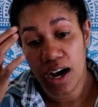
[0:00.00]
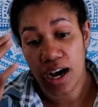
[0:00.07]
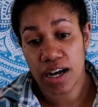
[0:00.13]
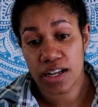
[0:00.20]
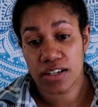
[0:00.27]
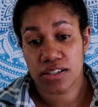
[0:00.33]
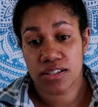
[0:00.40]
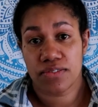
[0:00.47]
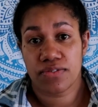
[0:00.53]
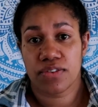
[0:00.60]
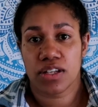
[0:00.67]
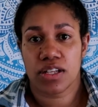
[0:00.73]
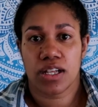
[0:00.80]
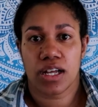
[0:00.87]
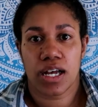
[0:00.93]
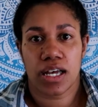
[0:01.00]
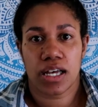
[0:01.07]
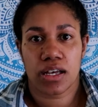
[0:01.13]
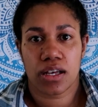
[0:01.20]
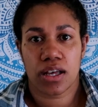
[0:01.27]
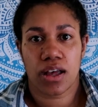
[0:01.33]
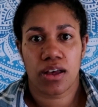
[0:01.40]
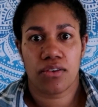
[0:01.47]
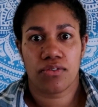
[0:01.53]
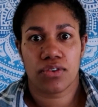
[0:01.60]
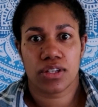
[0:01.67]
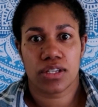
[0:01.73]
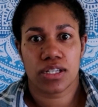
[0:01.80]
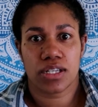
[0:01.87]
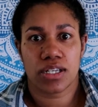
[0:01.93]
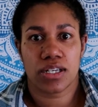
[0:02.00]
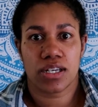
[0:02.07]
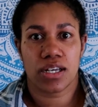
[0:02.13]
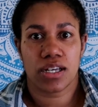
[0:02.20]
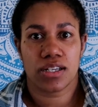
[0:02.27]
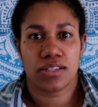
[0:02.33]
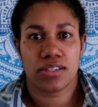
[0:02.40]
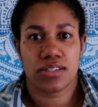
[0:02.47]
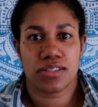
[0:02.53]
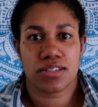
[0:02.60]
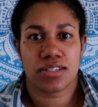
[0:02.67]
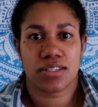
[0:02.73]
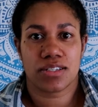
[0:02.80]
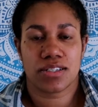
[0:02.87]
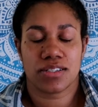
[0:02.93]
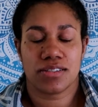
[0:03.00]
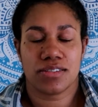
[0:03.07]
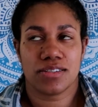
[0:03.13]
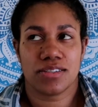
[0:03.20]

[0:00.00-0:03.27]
I just feel like everything is